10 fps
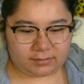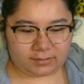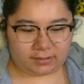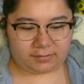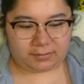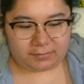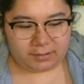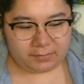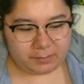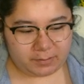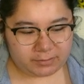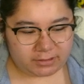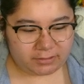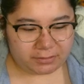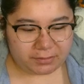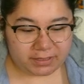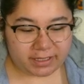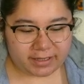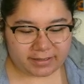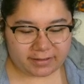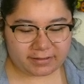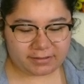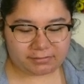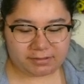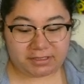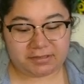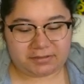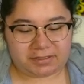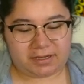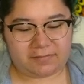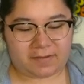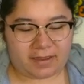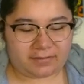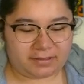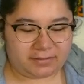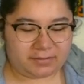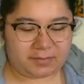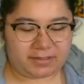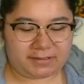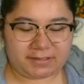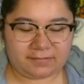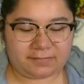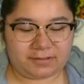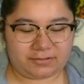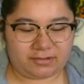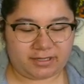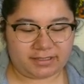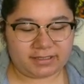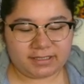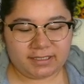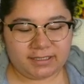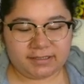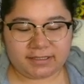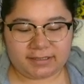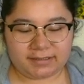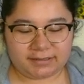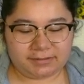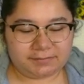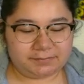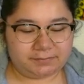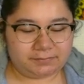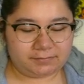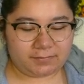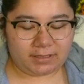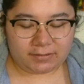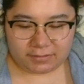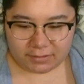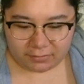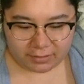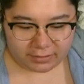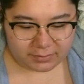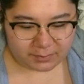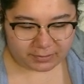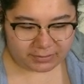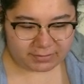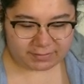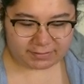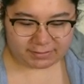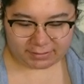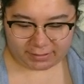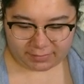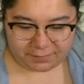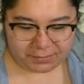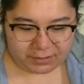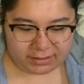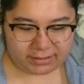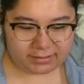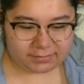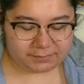I don't know. Whenever people say like, "Oh yeah, I got like three kills today in Valorant. It was pretty sick for this run," like, it's still like a person, and I feel like